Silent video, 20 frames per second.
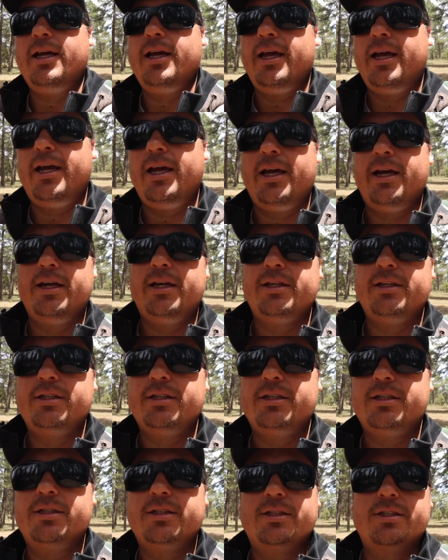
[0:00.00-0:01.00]

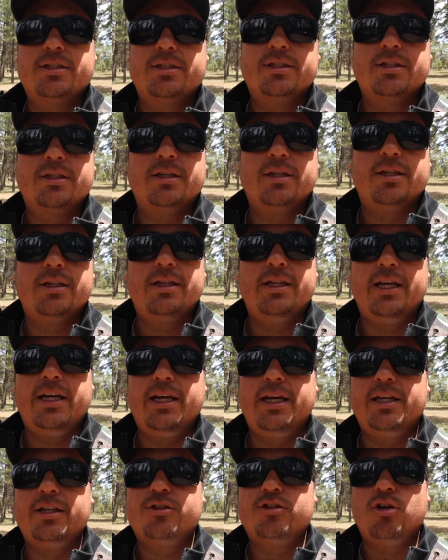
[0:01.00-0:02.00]
and
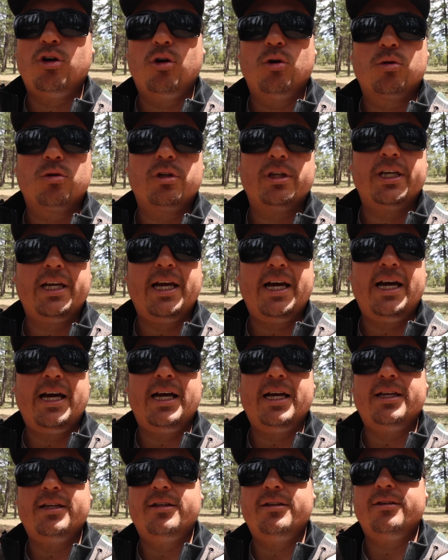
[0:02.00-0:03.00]
they totally
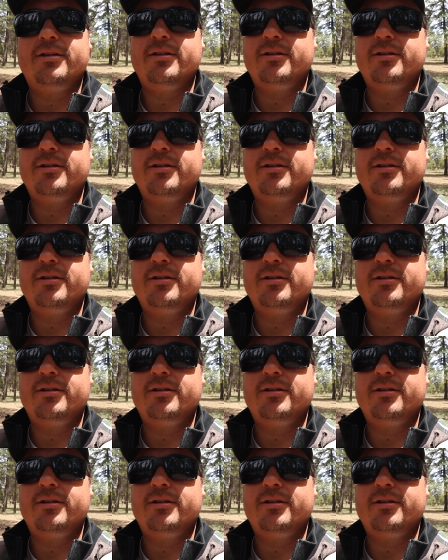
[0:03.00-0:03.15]
had